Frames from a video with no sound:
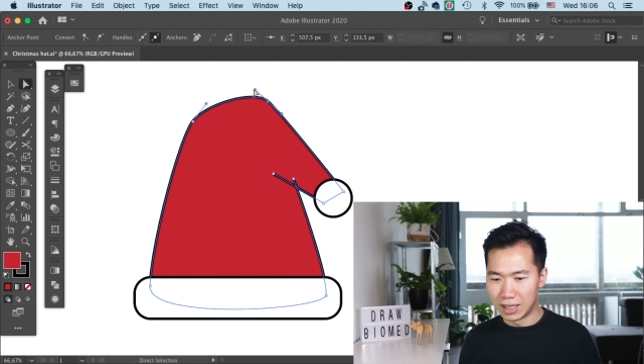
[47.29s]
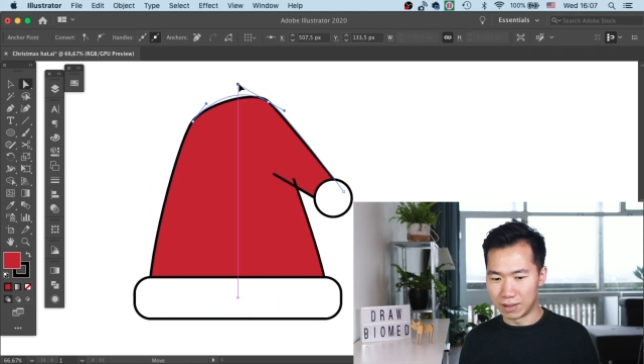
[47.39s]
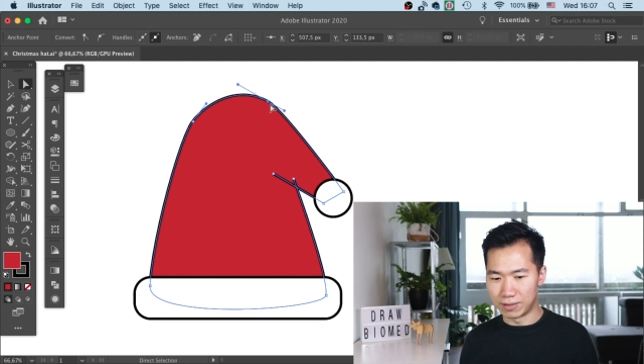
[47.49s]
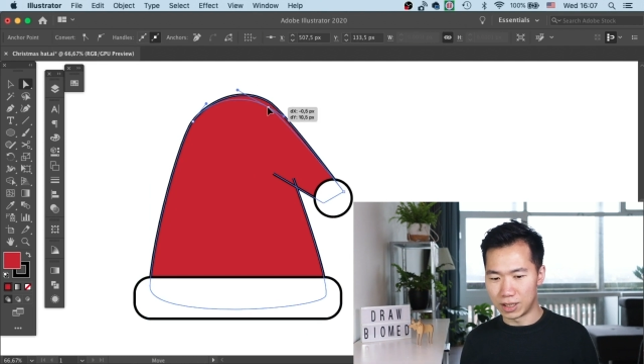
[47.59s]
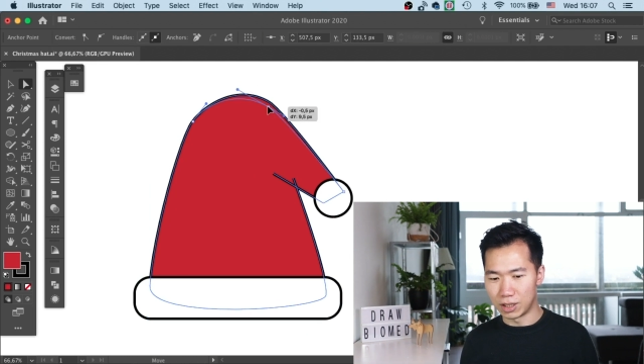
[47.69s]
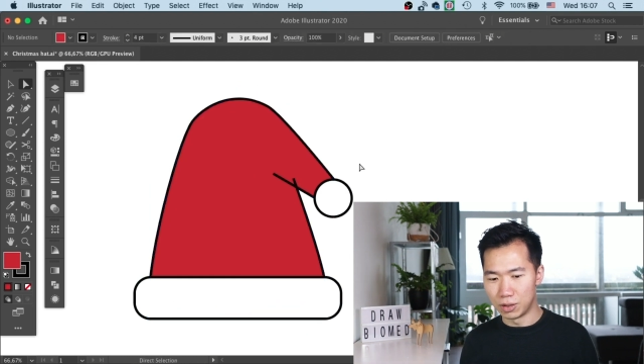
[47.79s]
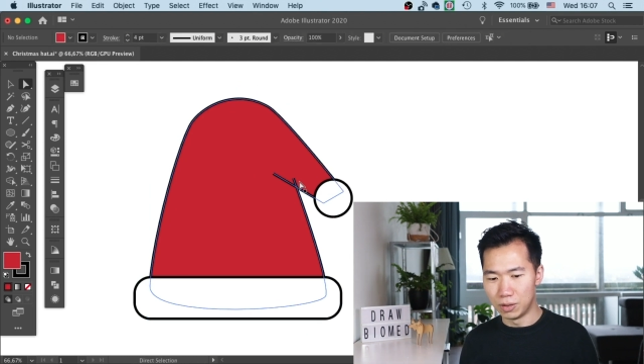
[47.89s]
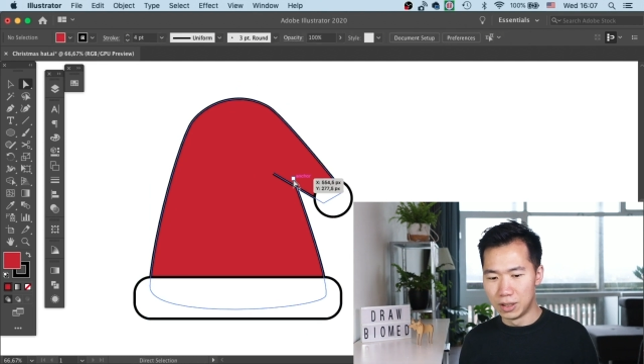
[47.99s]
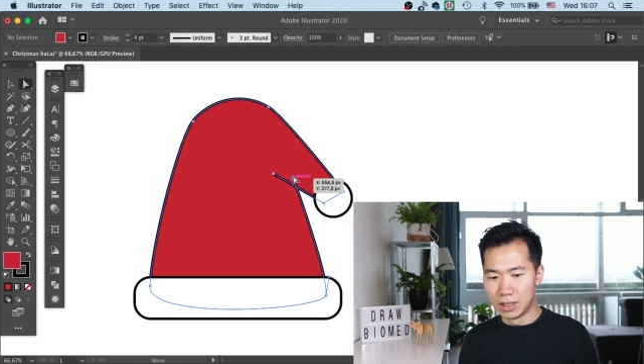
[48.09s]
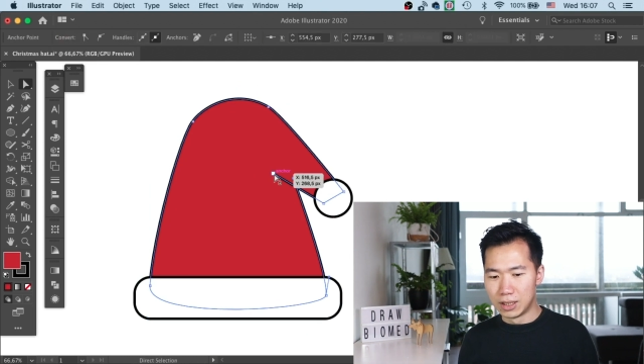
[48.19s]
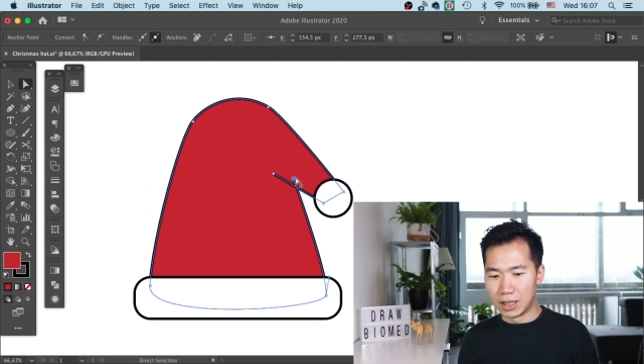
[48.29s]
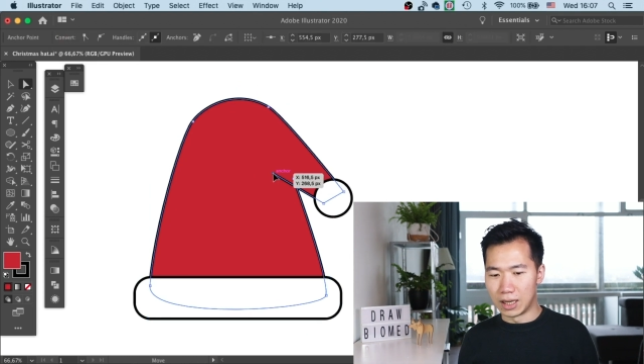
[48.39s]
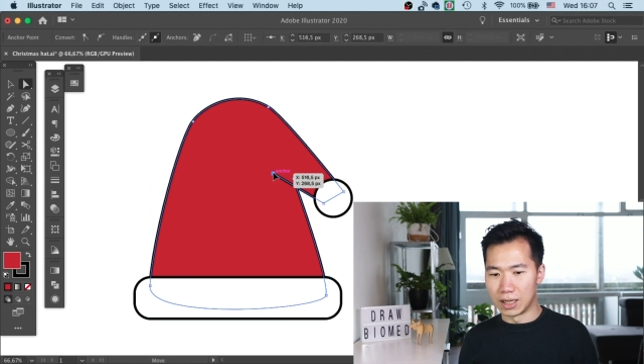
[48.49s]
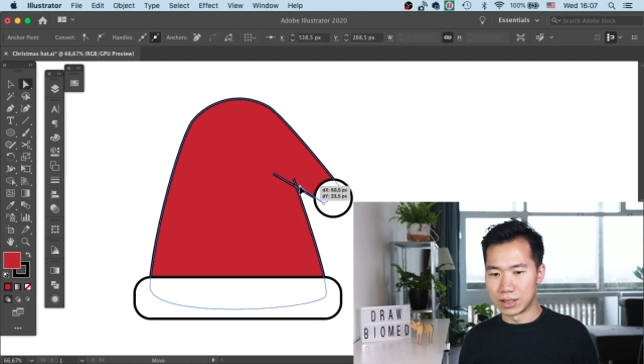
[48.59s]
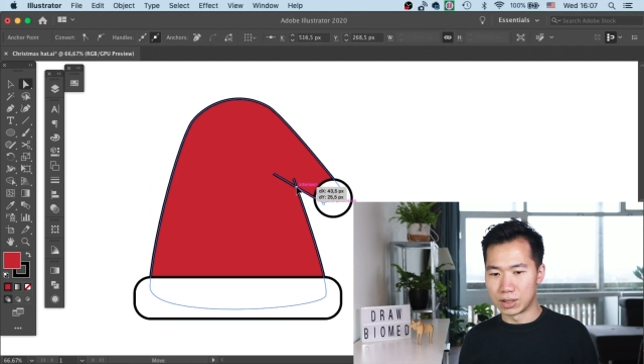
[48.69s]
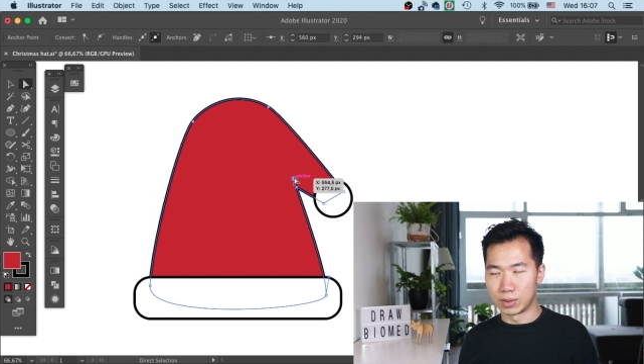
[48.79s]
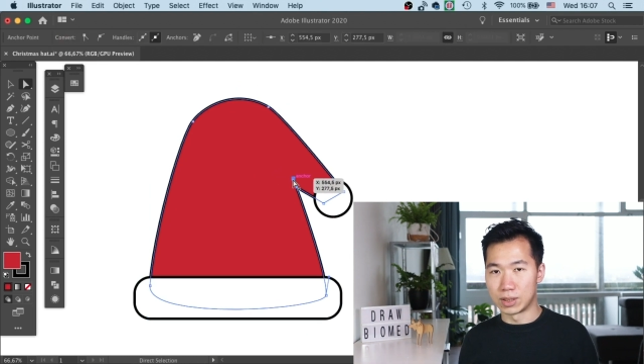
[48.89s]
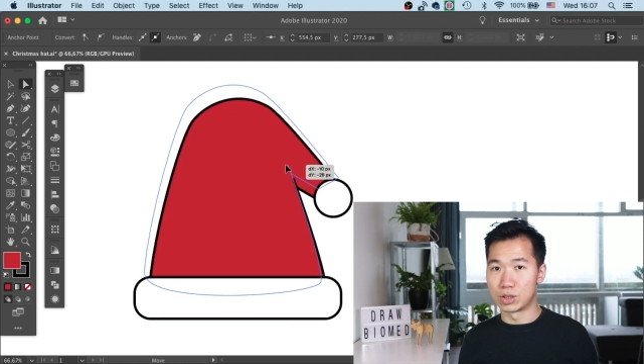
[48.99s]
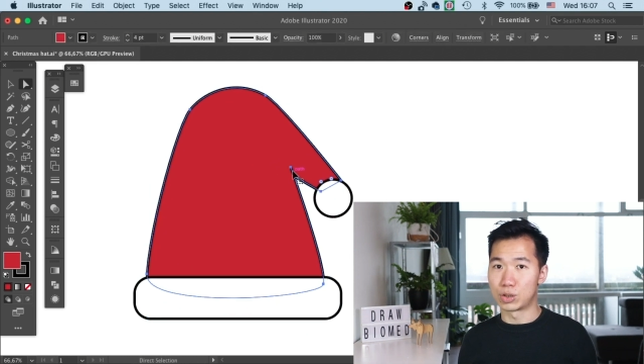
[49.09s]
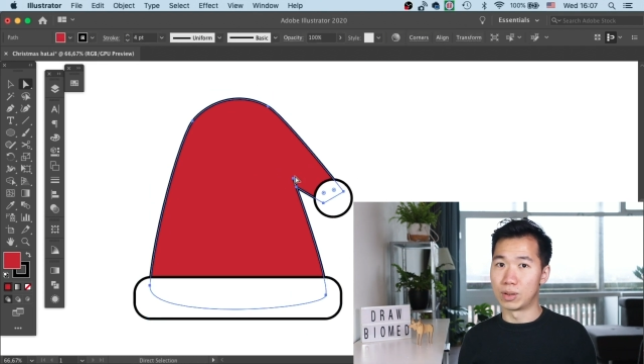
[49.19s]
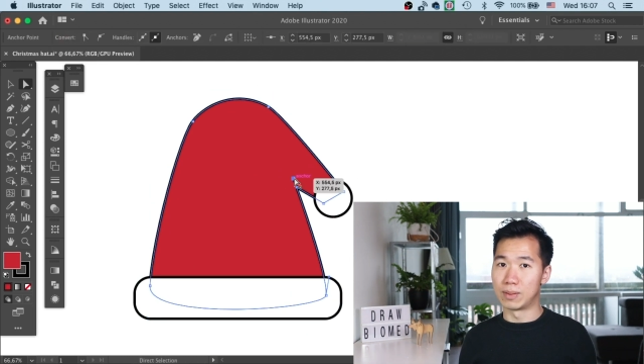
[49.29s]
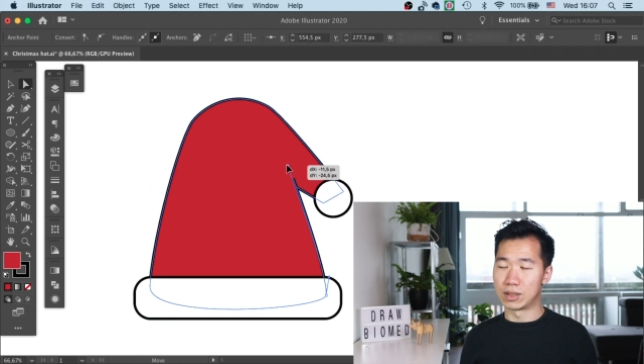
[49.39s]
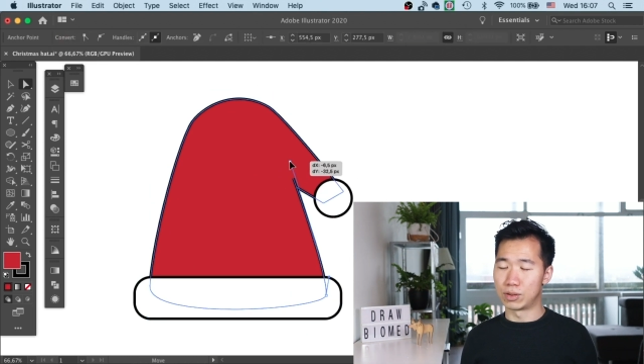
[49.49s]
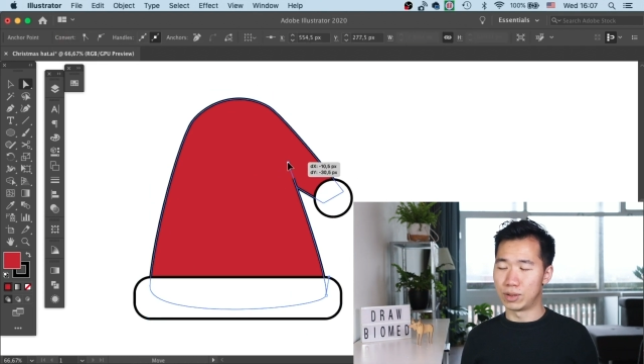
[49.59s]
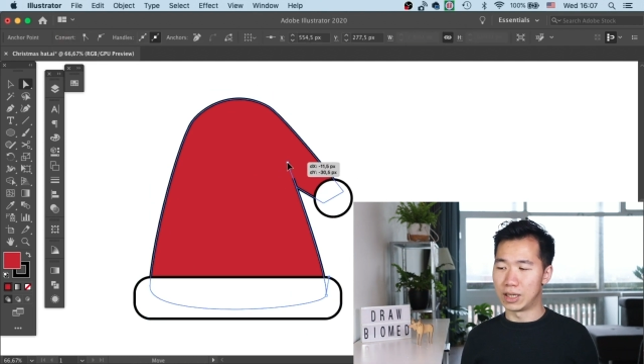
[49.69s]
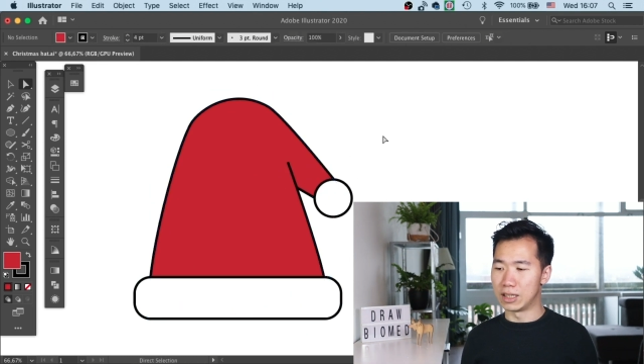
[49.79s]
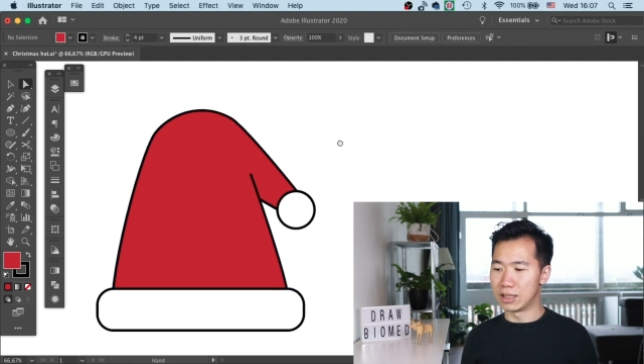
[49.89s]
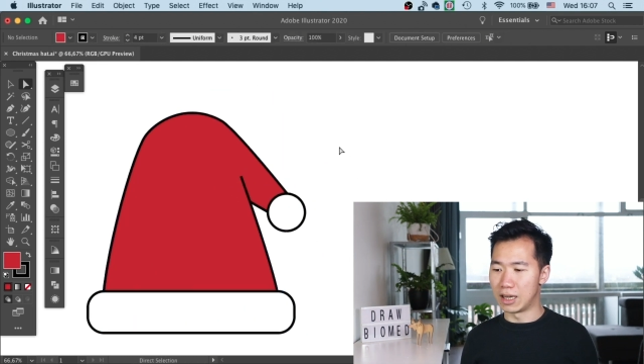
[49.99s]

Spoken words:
video. So I wasn't sure about doing it.